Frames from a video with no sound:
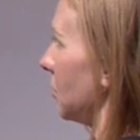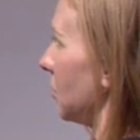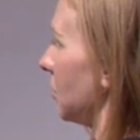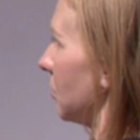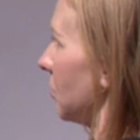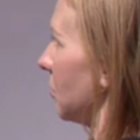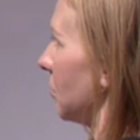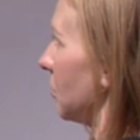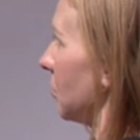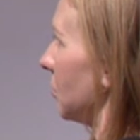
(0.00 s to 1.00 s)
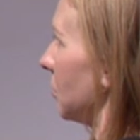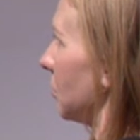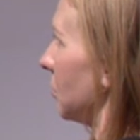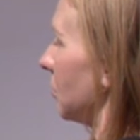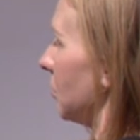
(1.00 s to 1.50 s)

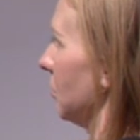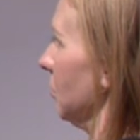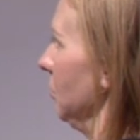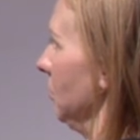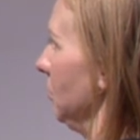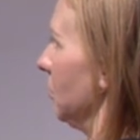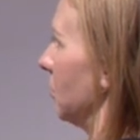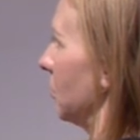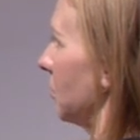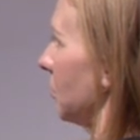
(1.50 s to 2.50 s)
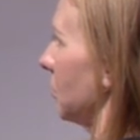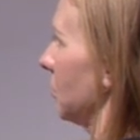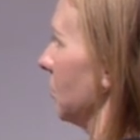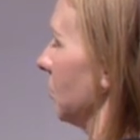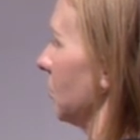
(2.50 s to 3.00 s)

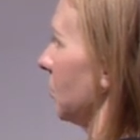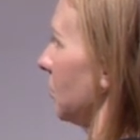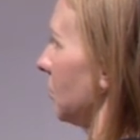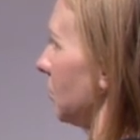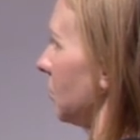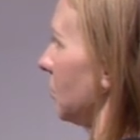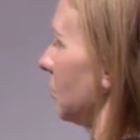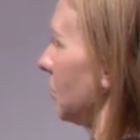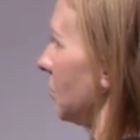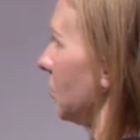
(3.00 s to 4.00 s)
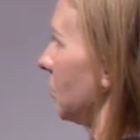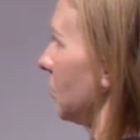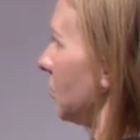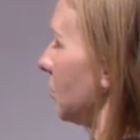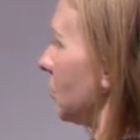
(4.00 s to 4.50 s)

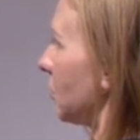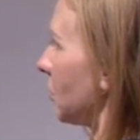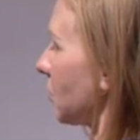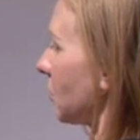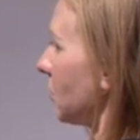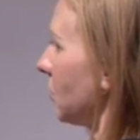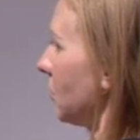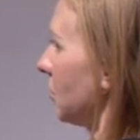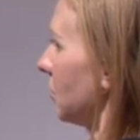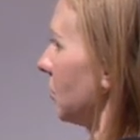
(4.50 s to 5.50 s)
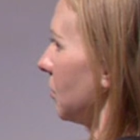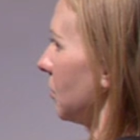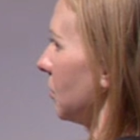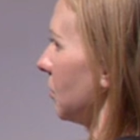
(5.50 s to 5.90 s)
This person isn't speaking.